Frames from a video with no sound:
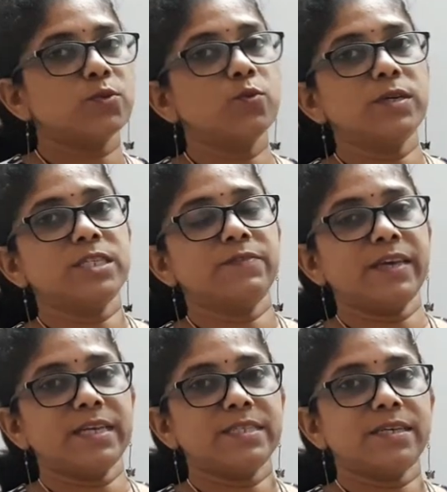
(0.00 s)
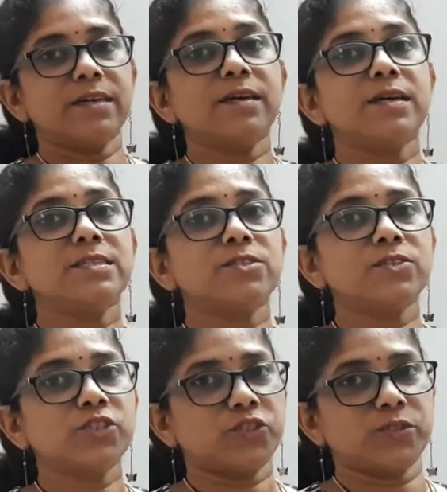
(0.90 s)
students, we can say,
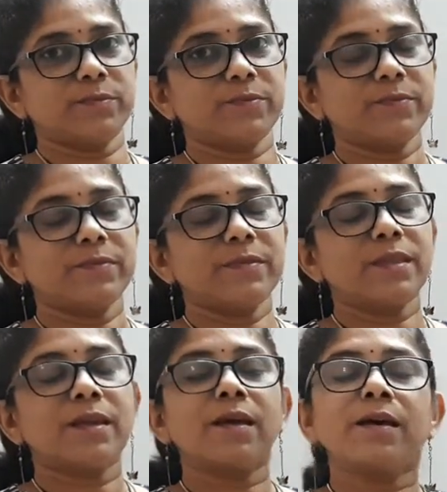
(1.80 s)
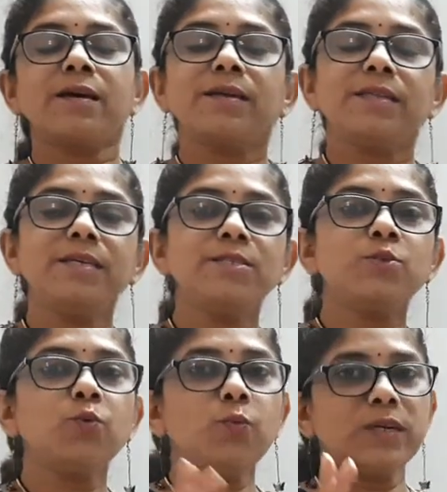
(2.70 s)
construction. these
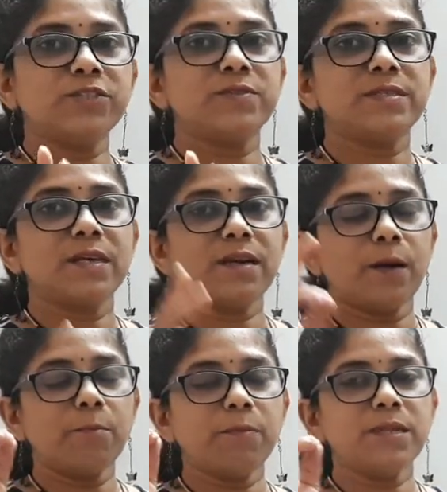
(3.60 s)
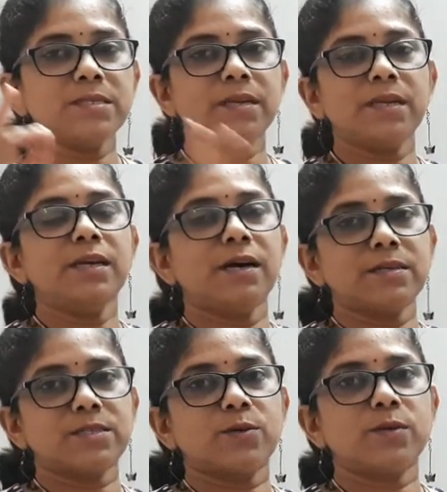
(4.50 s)
two questions are compulsorily
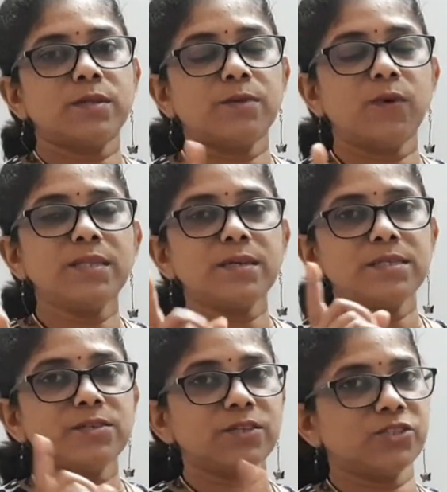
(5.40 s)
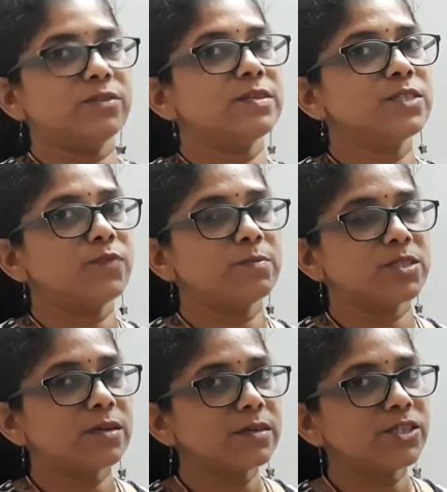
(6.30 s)
asked. One construction is from
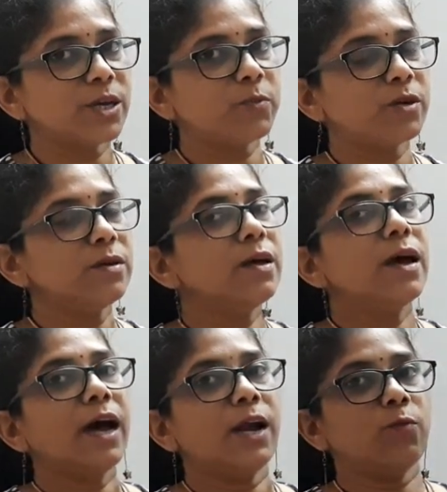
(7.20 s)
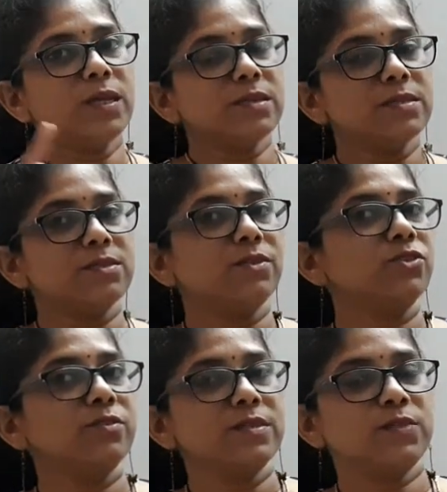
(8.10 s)
circle chapter and one
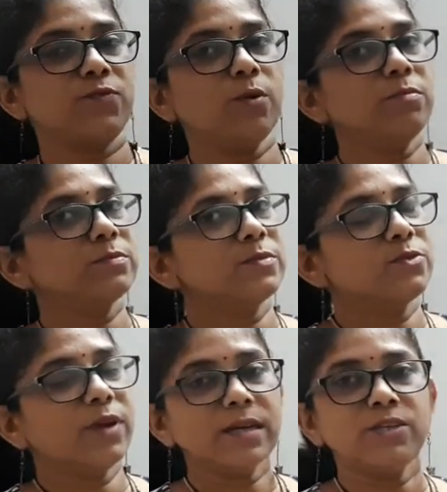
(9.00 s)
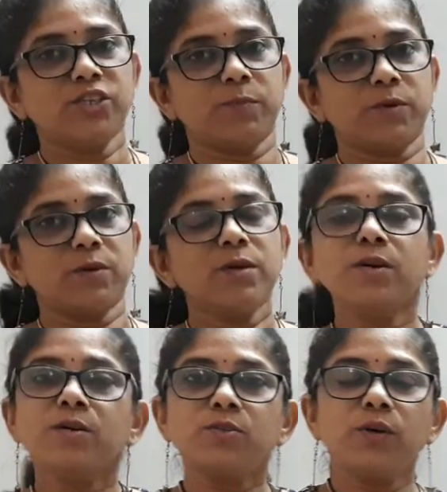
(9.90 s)
construction is from triangle chapter.
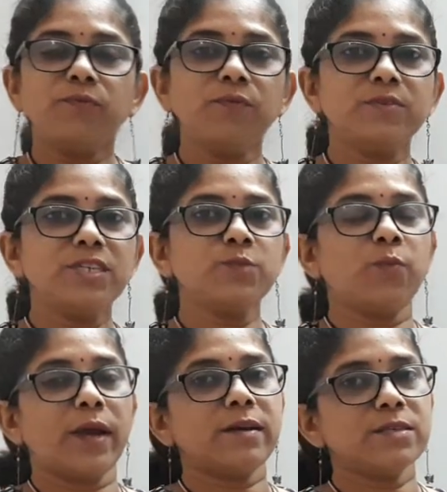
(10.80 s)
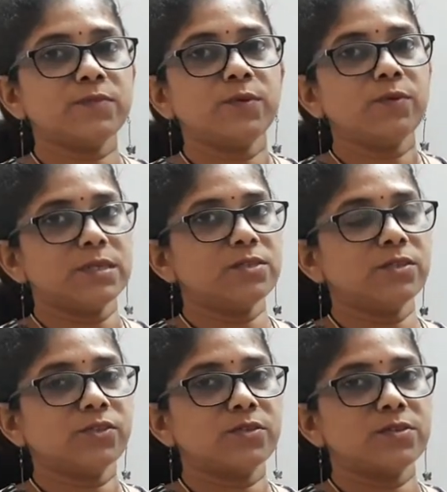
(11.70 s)
So if you just practice few
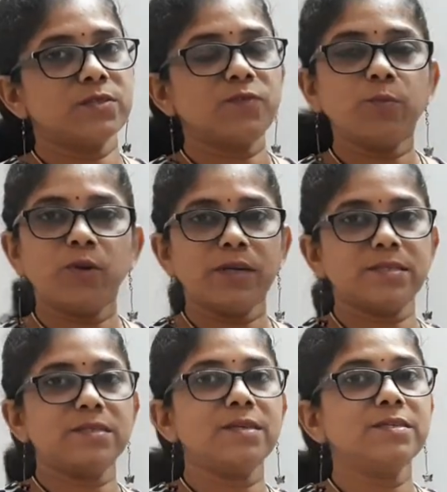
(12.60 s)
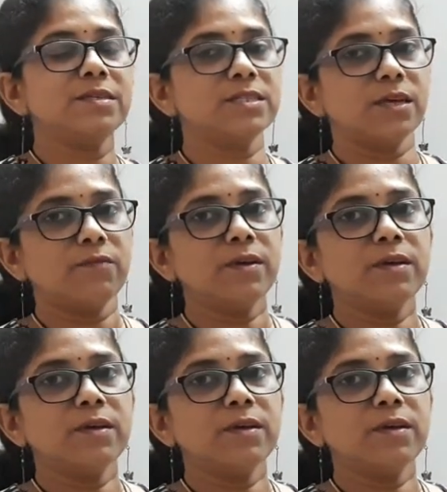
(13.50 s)
constructions from your exercise itself,